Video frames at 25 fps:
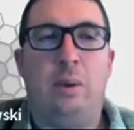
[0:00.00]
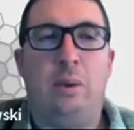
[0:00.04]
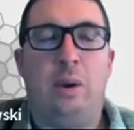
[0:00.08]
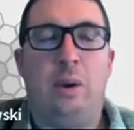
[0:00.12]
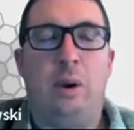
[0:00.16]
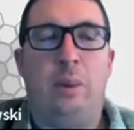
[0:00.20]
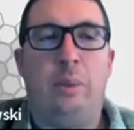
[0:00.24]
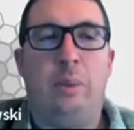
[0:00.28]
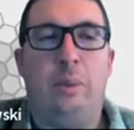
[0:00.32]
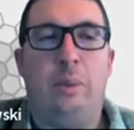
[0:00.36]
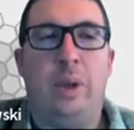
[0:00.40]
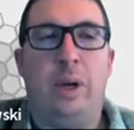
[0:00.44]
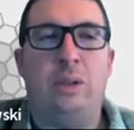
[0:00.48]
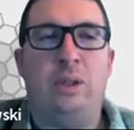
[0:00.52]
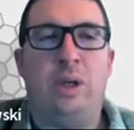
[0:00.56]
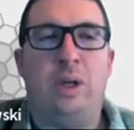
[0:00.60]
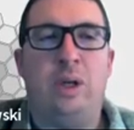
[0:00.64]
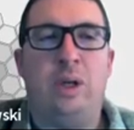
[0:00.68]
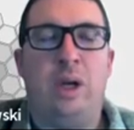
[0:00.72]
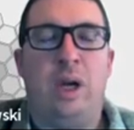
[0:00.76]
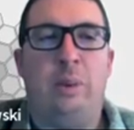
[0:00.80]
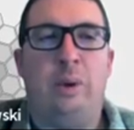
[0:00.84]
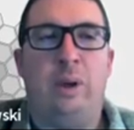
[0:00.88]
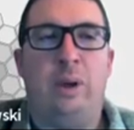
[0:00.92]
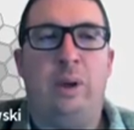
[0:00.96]
a better
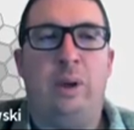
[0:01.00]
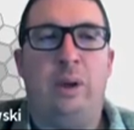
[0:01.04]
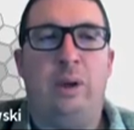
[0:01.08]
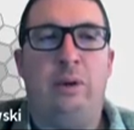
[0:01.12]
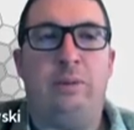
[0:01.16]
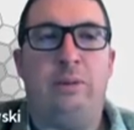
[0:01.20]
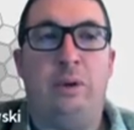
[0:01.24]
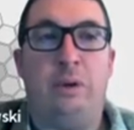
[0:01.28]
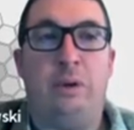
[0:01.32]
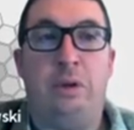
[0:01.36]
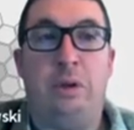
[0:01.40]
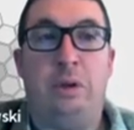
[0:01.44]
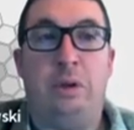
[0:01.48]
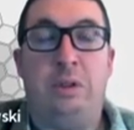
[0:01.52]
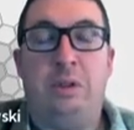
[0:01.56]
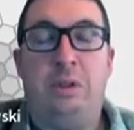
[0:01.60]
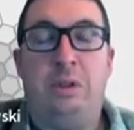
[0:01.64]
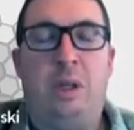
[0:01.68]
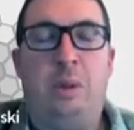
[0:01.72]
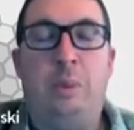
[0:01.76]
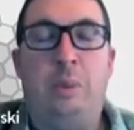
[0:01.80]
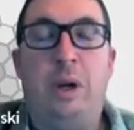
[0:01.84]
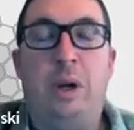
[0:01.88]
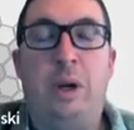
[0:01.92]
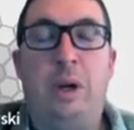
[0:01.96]
job of, or does
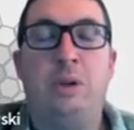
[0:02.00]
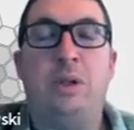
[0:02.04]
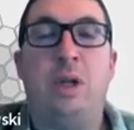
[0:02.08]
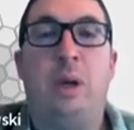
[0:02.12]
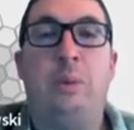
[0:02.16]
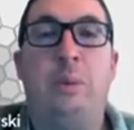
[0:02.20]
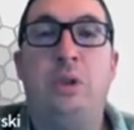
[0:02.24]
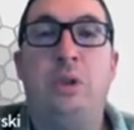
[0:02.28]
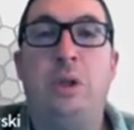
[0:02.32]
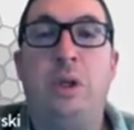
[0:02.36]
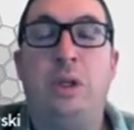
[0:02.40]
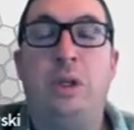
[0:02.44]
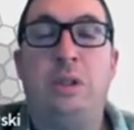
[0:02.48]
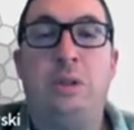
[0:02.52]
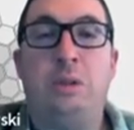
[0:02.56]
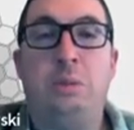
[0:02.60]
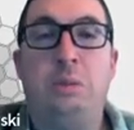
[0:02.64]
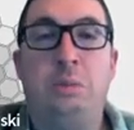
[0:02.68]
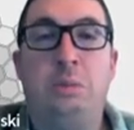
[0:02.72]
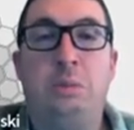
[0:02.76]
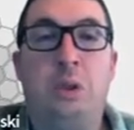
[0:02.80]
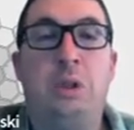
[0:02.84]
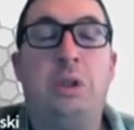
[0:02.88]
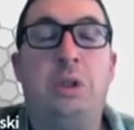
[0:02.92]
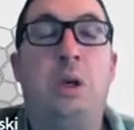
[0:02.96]
not a better job,
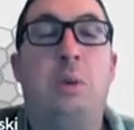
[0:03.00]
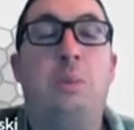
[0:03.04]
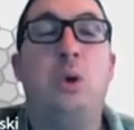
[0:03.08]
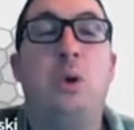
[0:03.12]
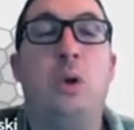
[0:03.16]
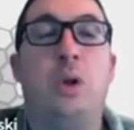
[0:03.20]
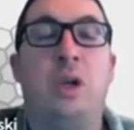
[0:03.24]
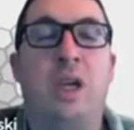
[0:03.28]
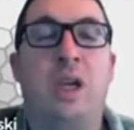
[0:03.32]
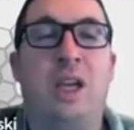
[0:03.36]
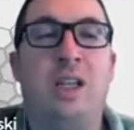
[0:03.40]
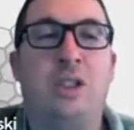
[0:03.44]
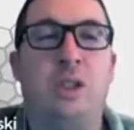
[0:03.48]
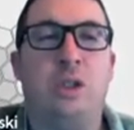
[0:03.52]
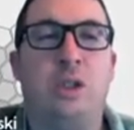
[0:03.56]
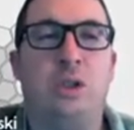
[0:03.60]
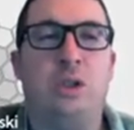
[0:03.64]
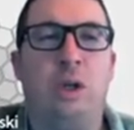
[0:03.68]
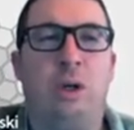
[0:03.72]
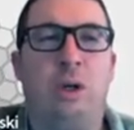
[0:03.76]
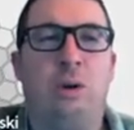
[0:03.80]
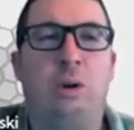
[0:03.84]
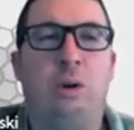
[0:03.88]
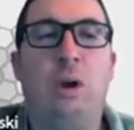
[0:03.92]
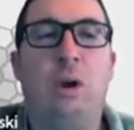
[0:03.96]
it communicates in
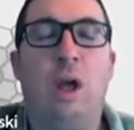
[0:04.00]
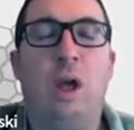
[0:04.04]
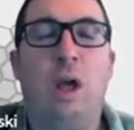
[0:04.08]
general